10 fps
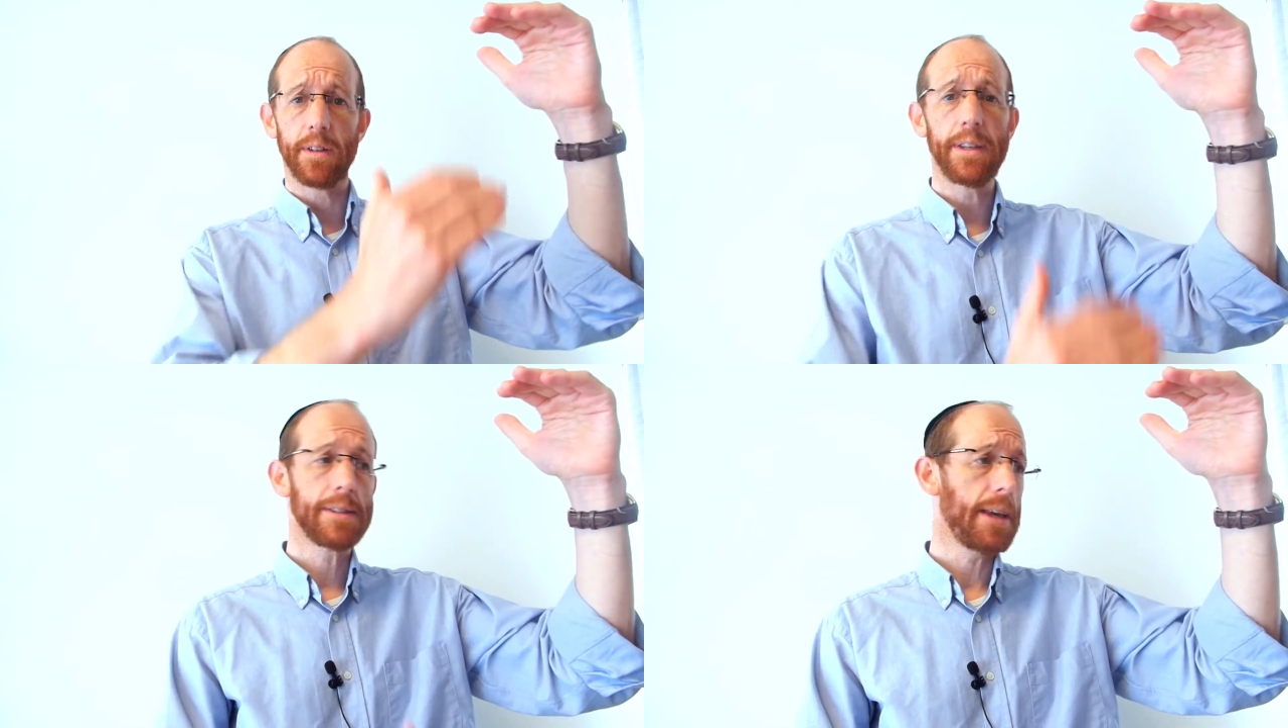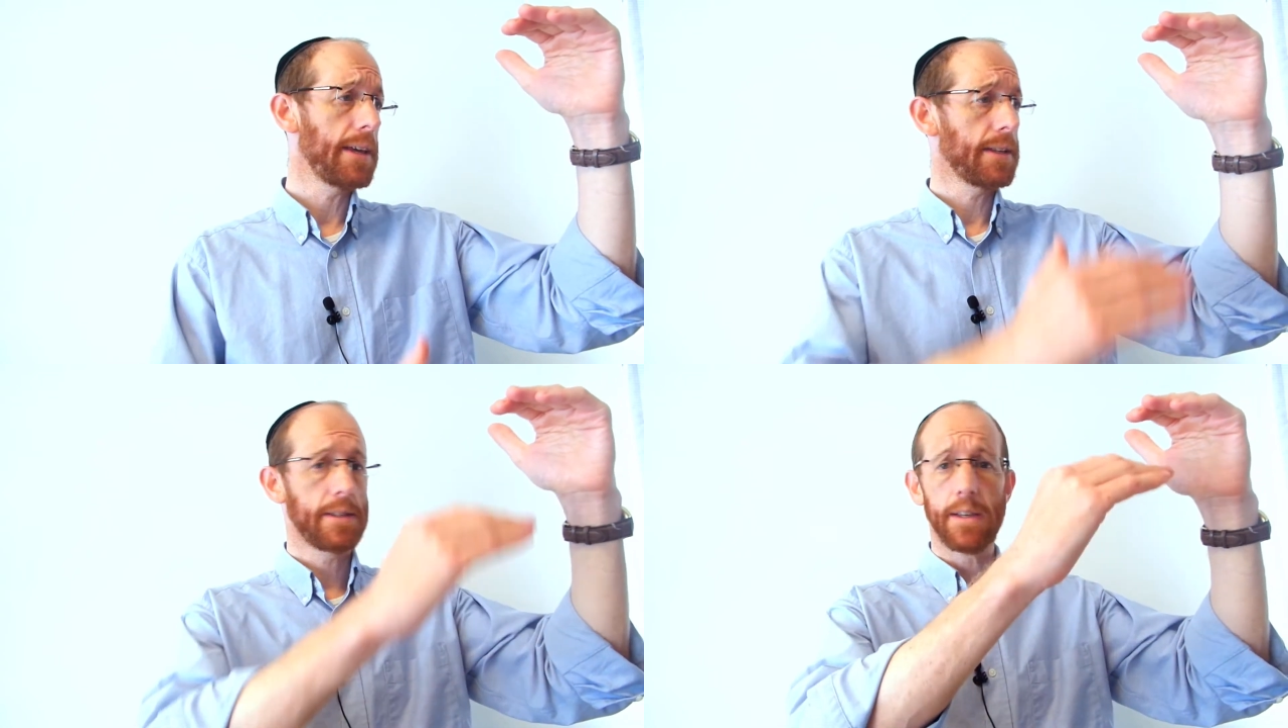Let's
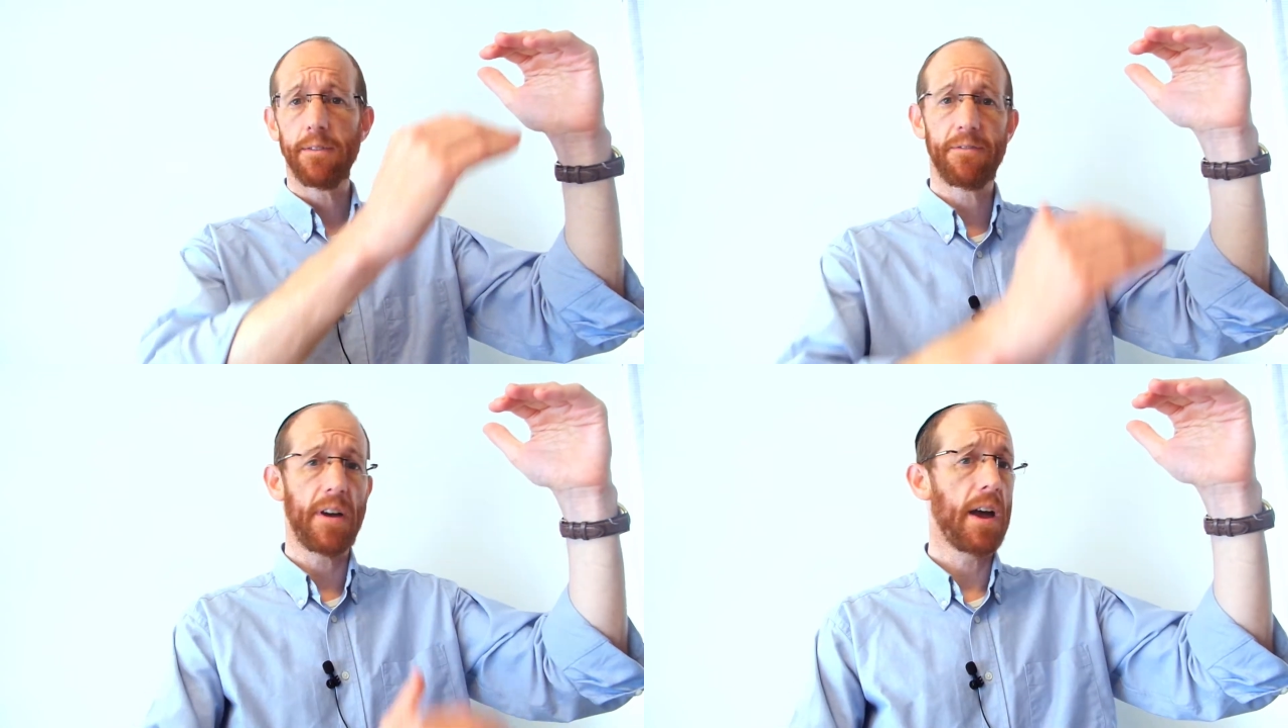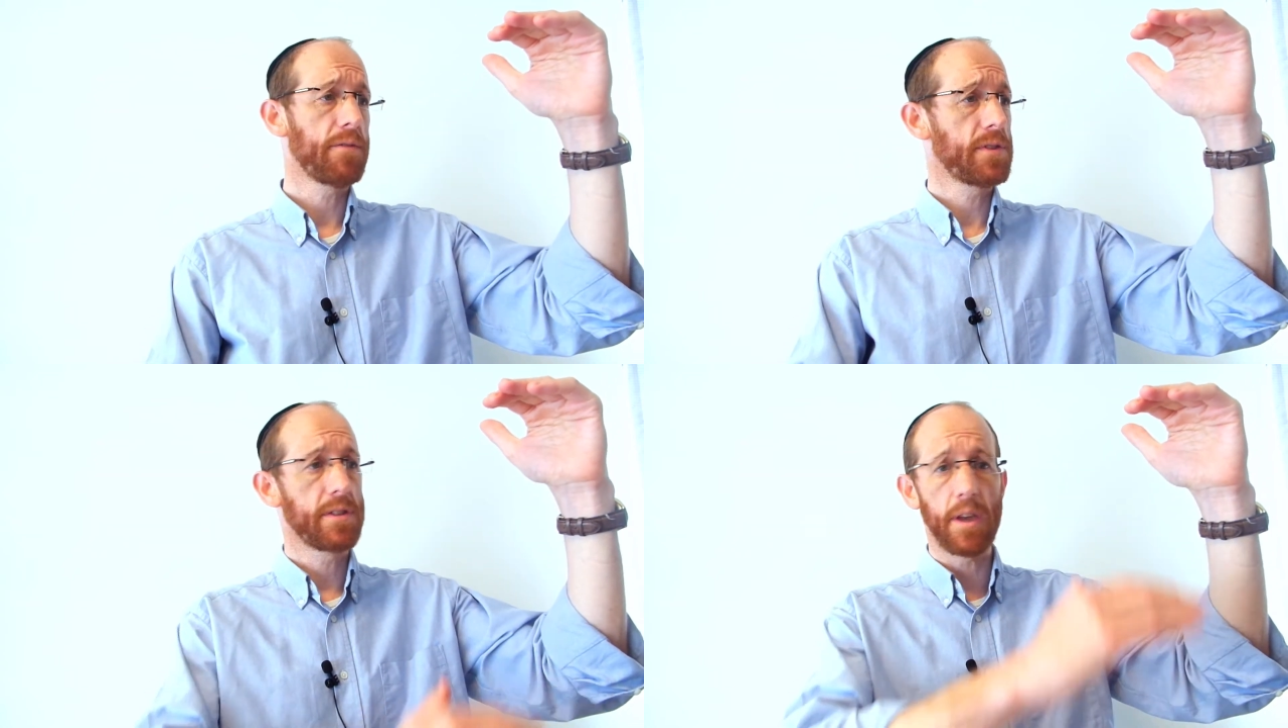say it's a
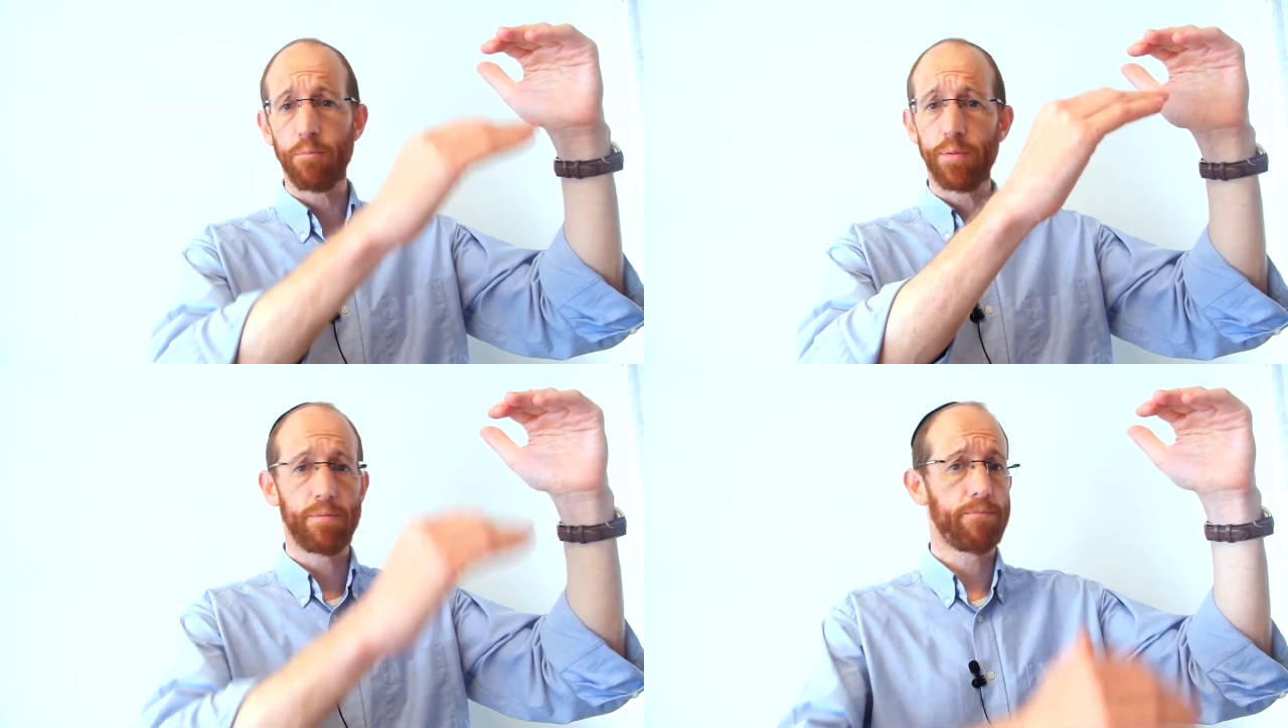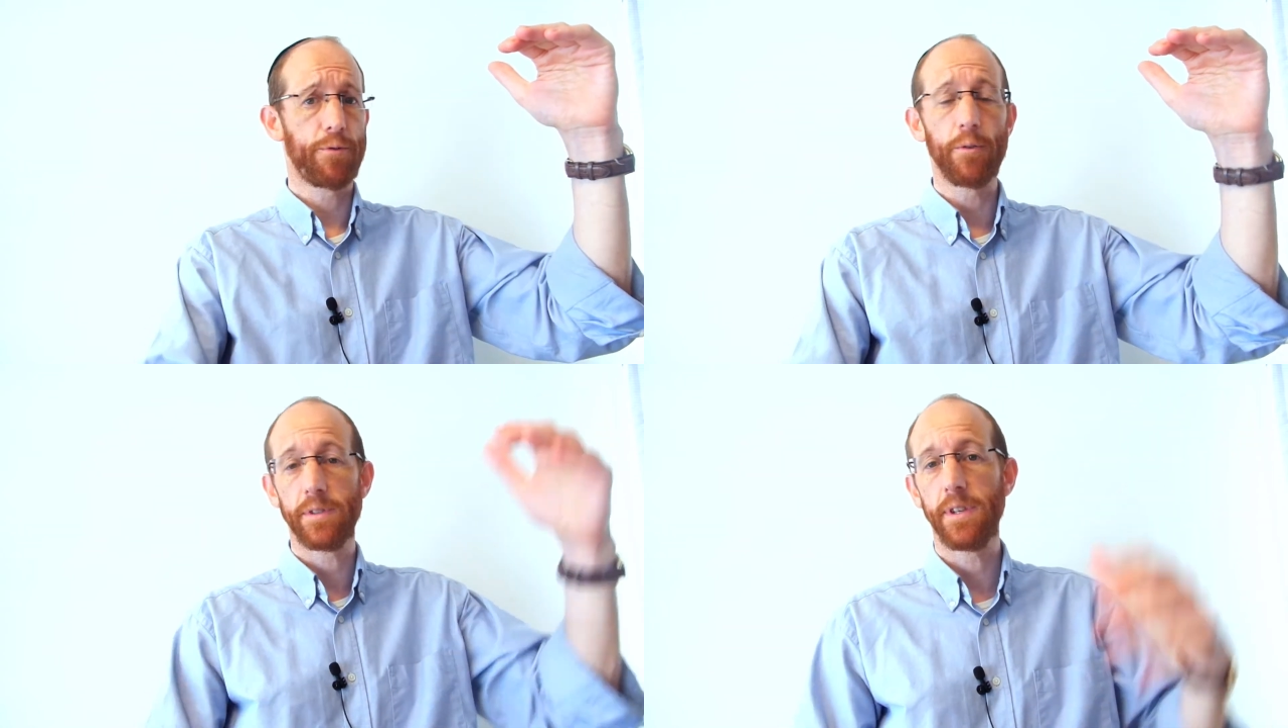5-step
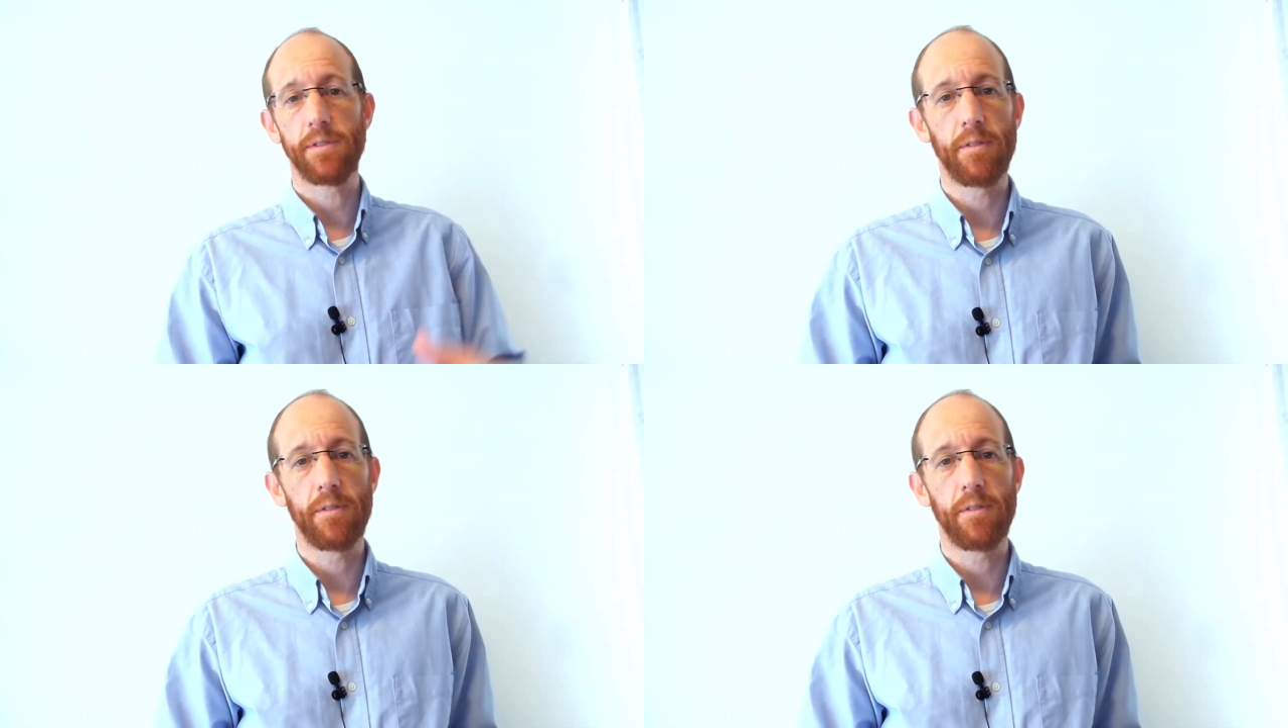process